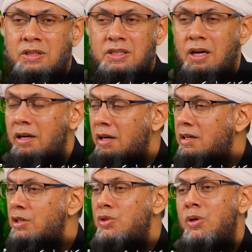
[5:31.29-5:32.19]
Allah does
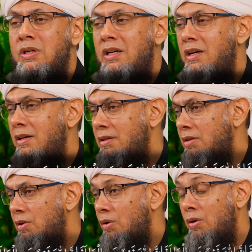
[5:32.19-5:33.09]
not care.
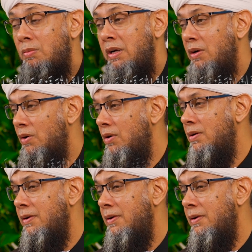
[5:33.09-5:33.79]
Oh my God.